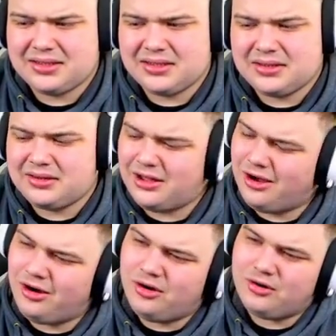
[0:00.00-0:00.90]

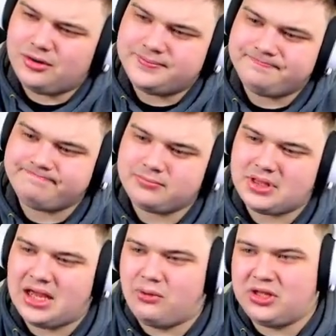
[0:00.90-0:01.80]
No,
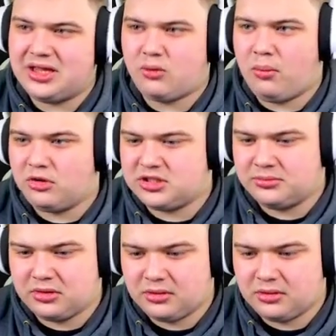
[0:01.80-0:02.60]
we need like one more symbol.